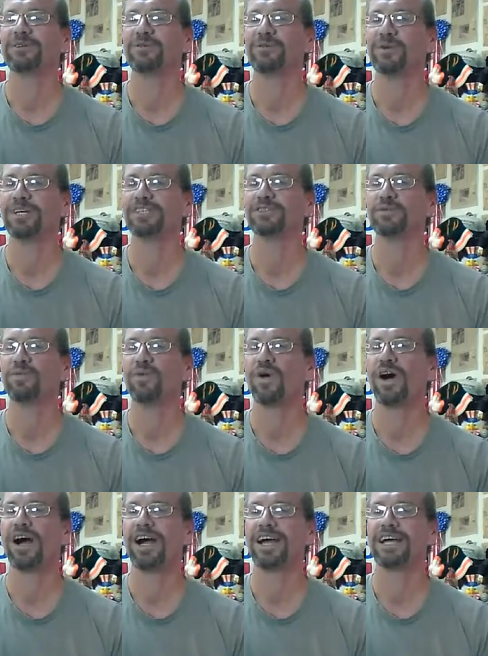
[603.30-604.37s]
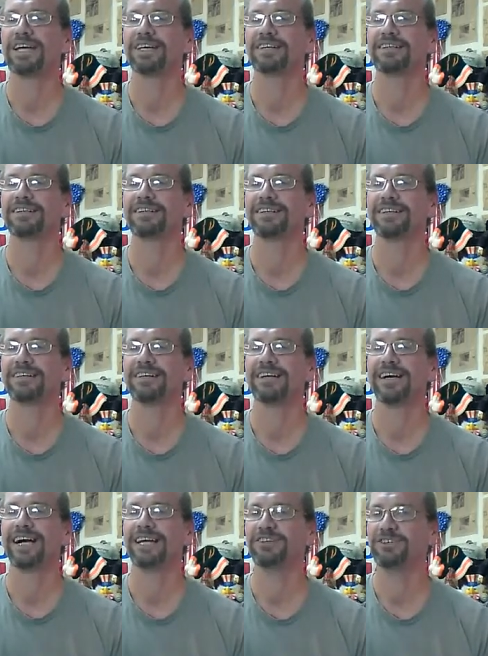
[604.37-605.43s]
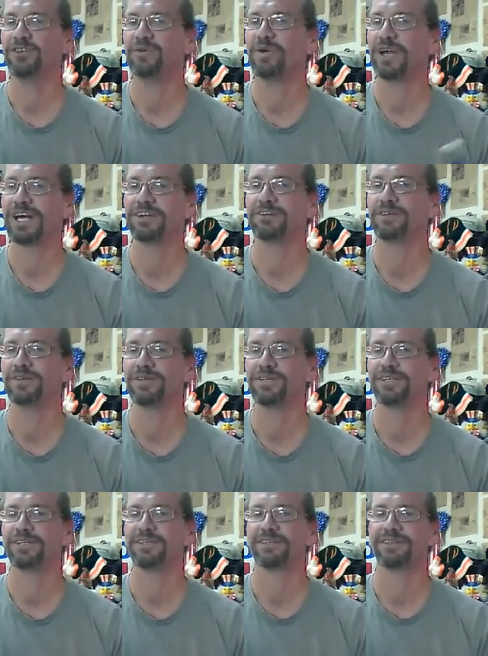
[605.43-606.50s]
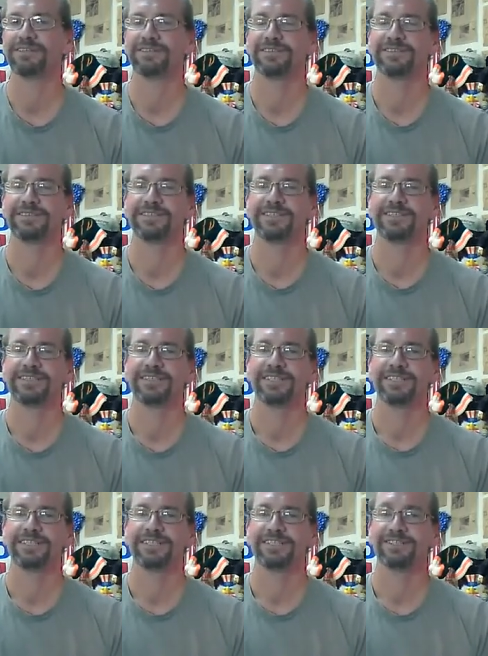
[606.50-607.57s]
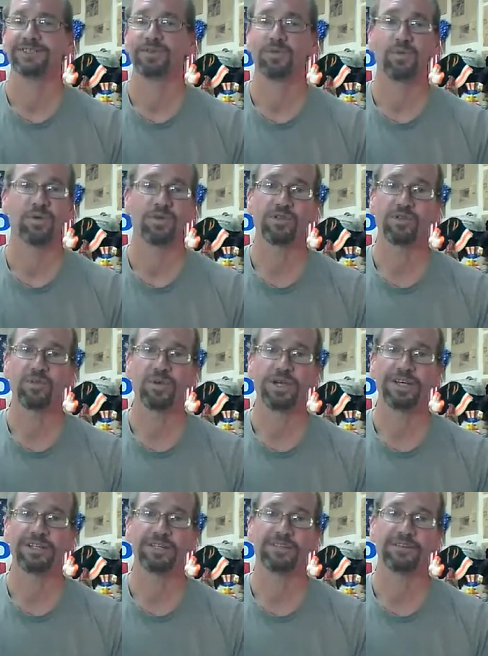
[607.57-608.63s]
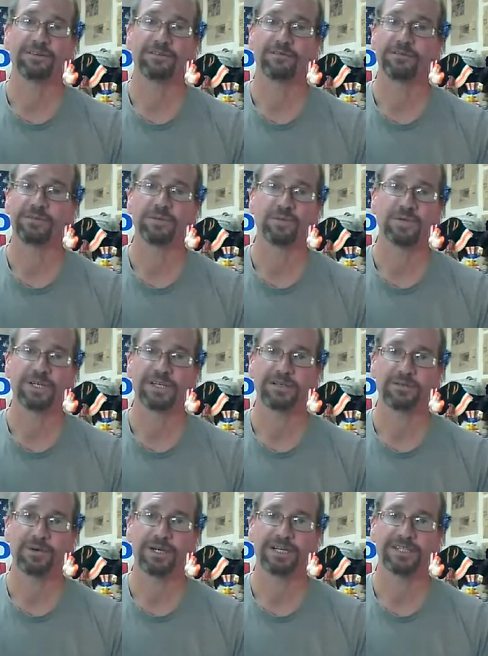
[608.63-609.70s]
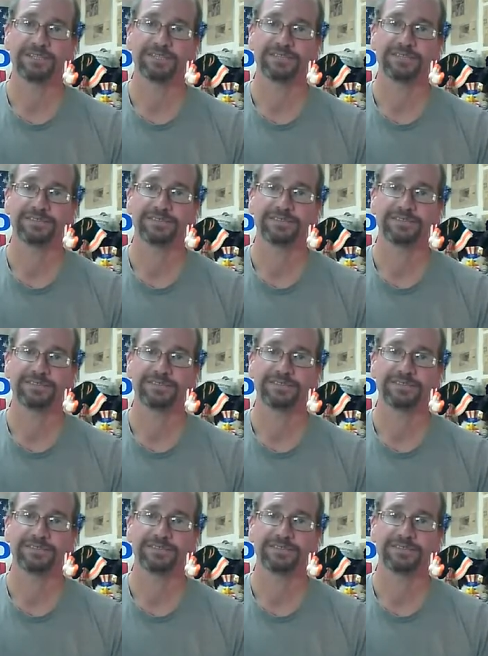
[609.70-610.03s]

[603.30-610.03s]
the reason why I do what I do here is to warn the wicked to turn from their wicked ways.